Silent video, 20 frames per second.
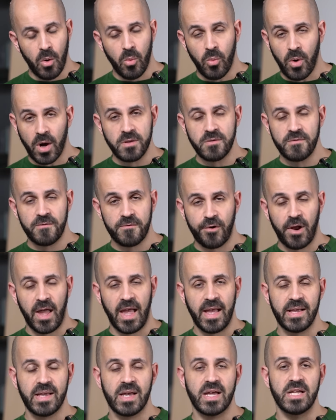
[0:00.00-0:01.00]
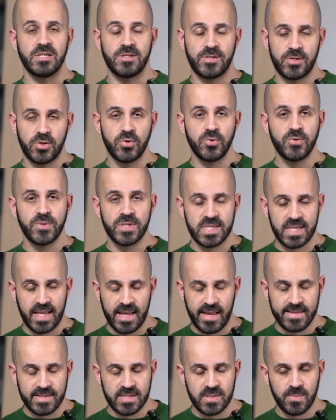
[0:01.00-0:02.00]
1 franc and 2
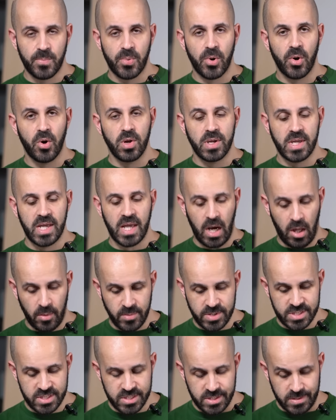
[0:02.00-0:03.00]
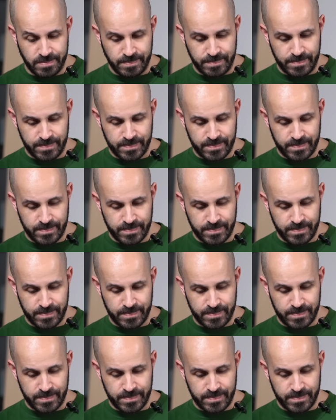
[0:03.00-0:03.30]
cents per kilometer.